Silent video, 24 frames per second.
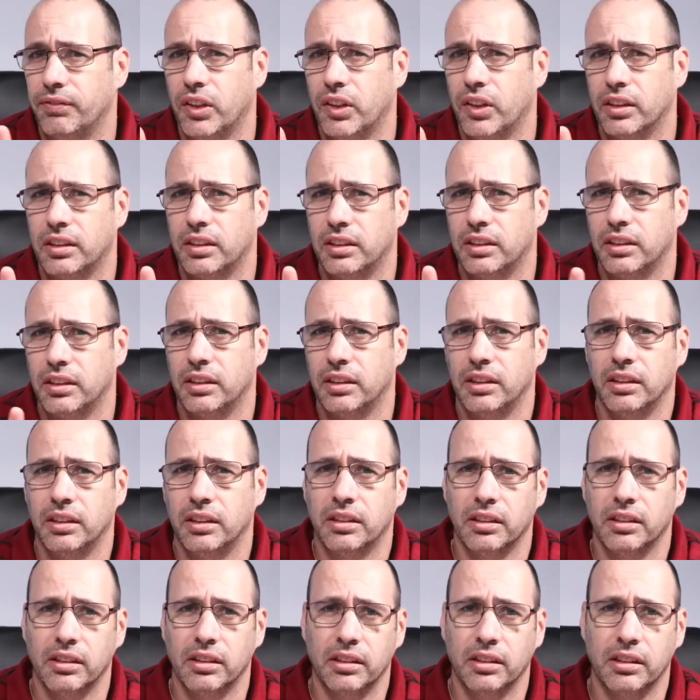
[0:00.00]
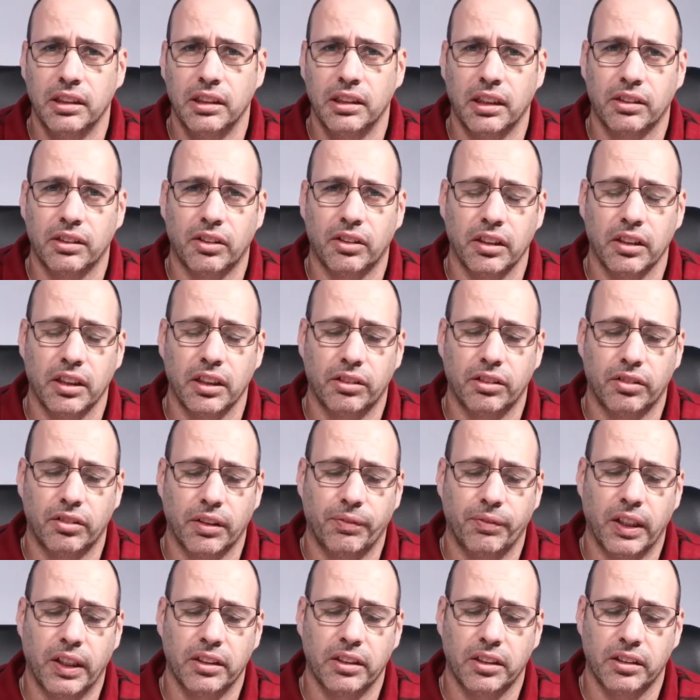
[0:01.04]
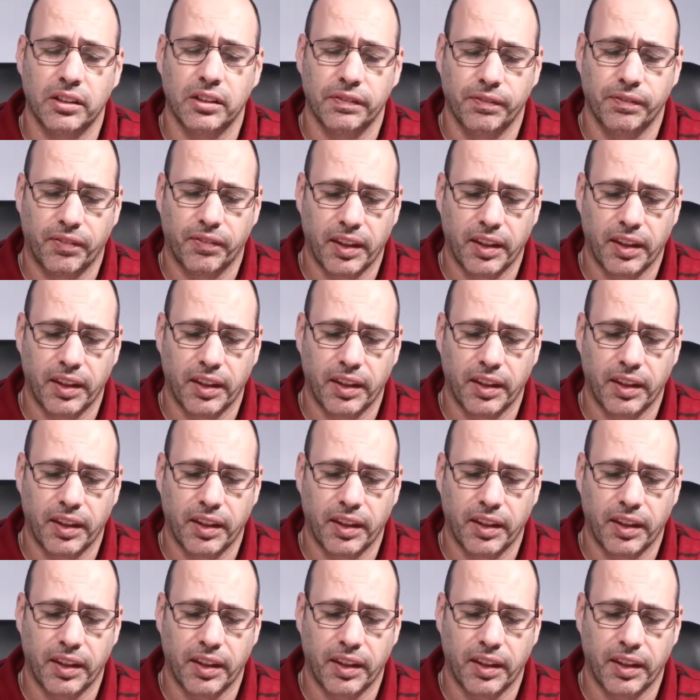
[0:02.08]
I'm not electronic workbench